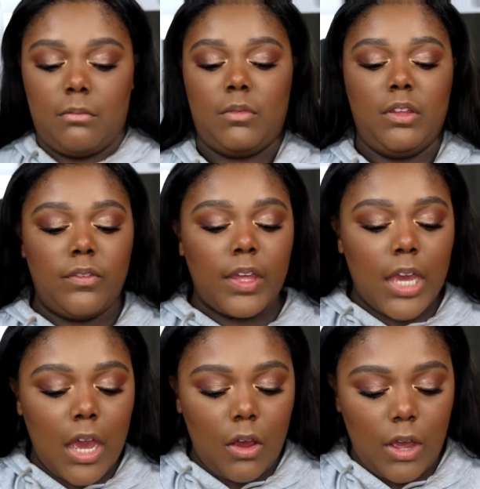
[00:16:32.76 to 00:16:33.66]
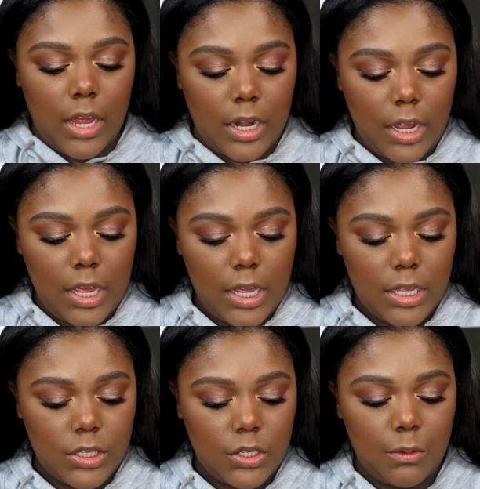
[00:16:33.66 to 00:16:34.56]
Moving on
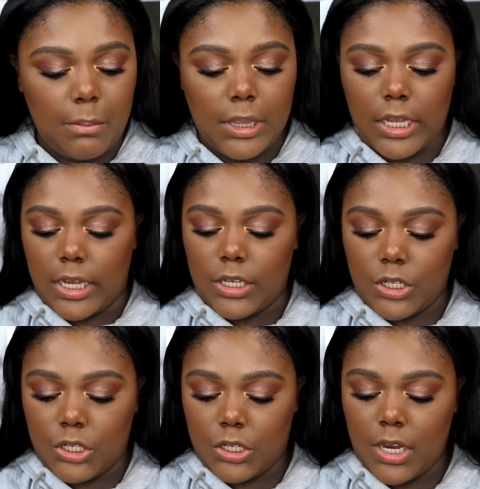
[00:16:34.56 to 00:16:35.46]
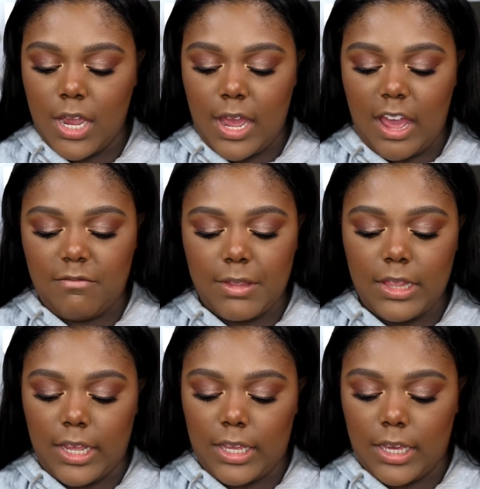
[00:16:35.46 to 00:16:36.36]
to blush. I've
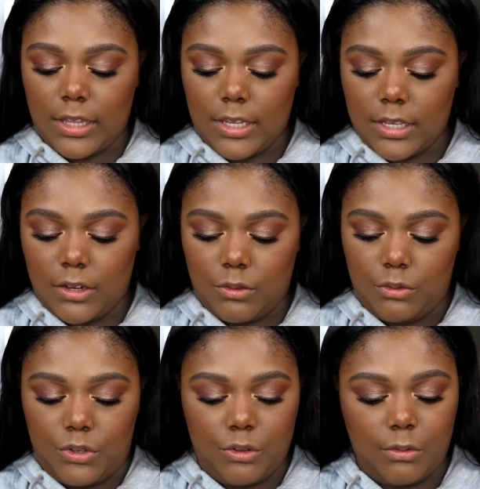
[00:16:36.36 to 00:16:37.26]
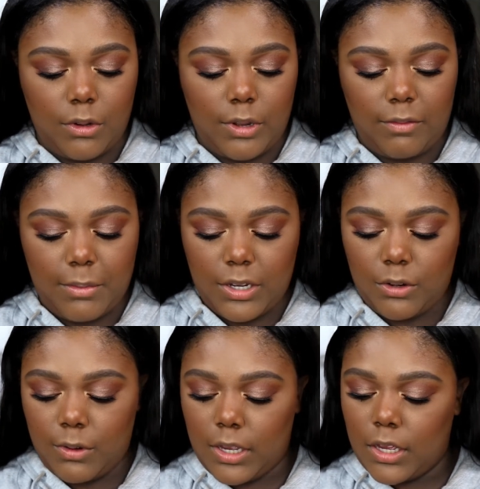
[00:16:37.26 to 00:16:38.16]
been liking this little duo I've been
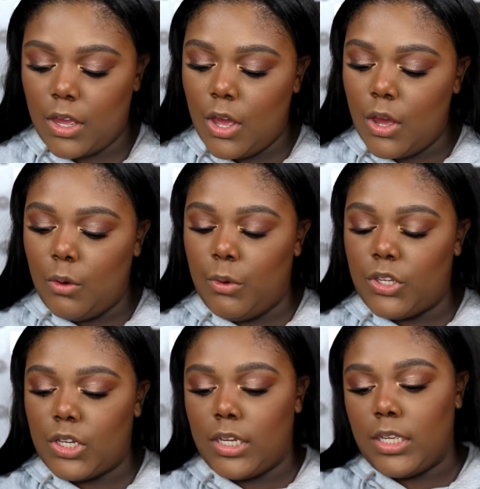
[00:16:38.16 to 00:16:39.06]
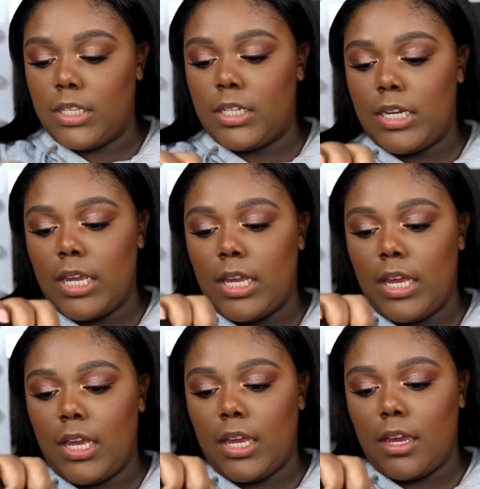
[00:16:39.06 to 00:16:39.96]
doing, which is
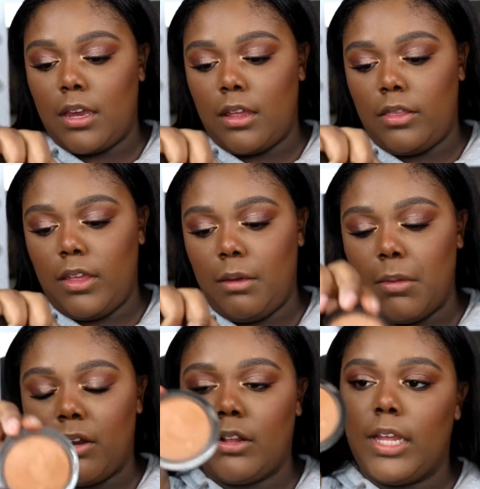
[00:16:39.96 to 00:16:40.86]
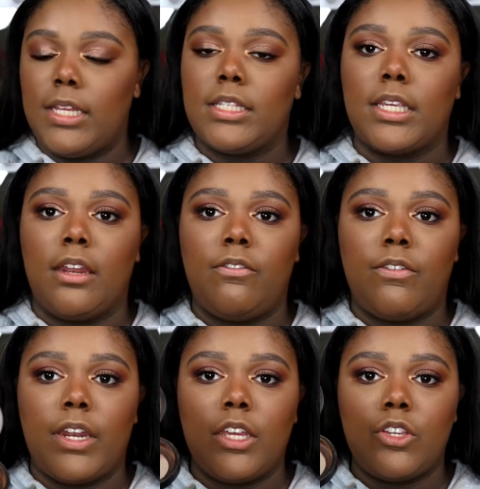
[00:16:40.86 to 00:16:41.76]
taking the Mineralized Skin
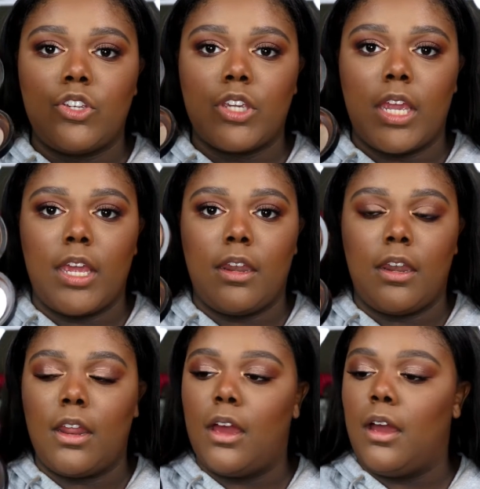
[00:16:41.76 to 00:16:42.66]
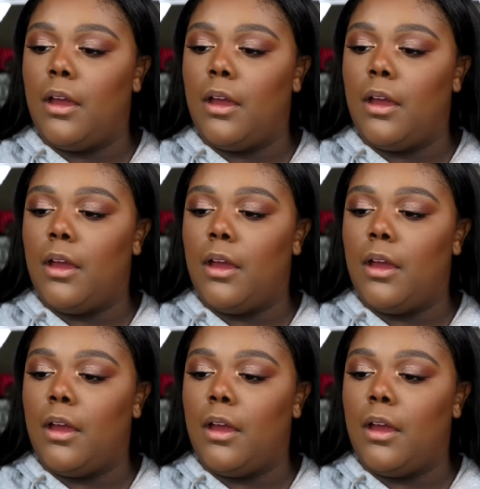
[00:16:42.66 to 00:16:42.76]
Finish in